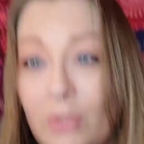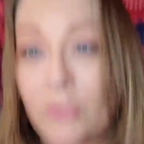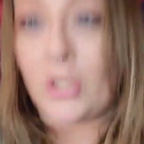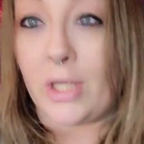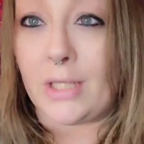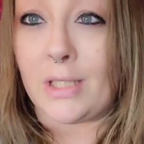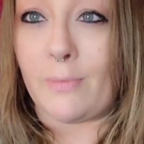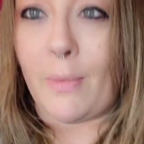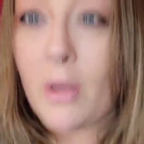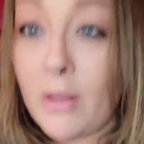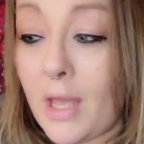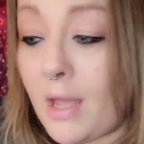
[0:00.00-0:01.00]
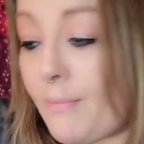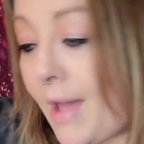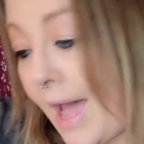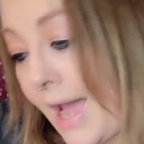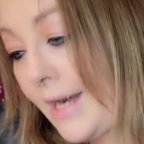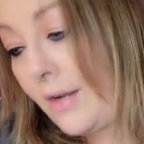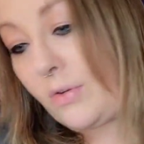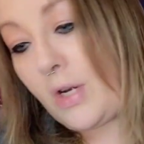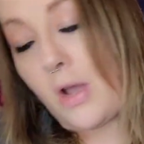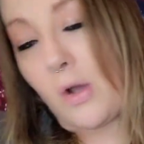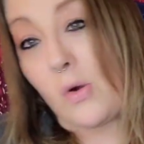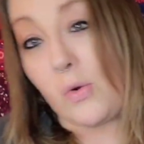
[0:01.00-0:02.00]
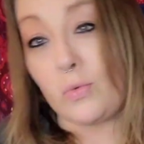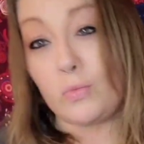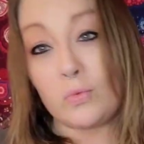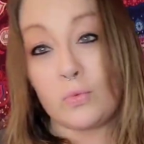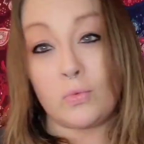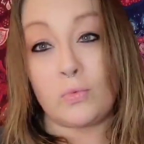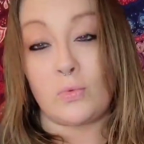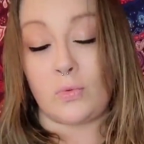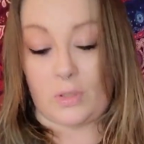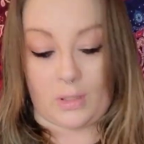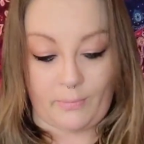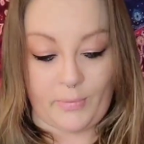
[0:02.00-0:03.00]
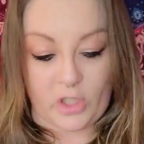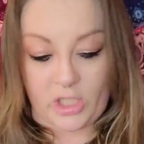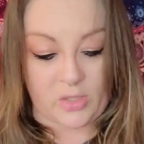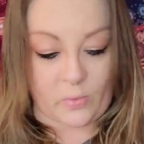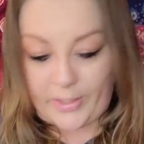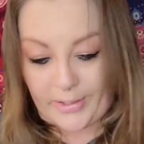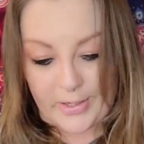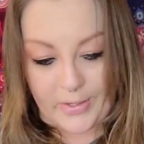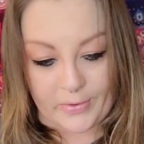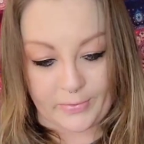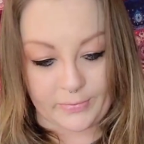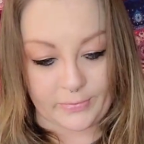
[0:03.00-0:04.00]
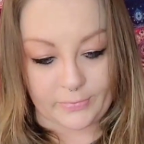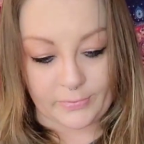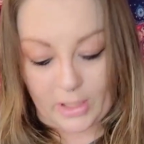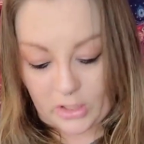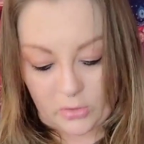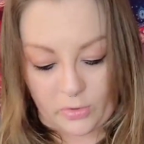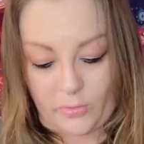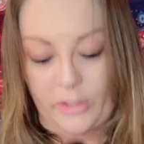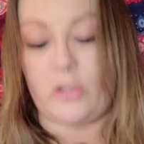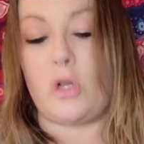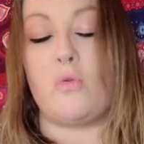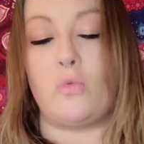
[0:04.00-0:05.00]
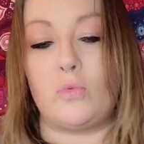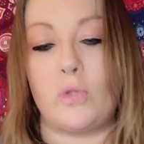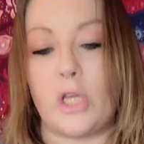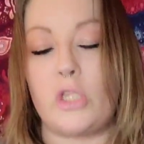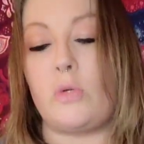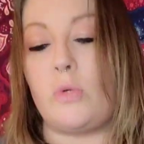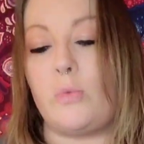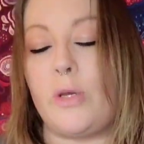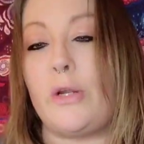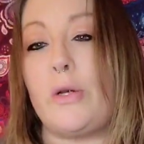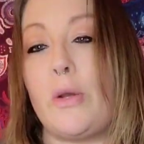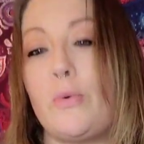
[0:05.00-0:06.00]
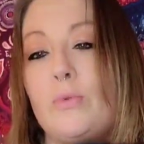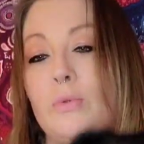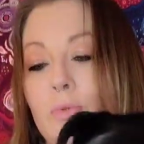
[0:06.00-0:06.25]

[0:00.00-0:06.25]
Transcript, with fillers: So she can smell them? I don't know. But she's a weirdo. Are you a weirdo? Are you a weirdo?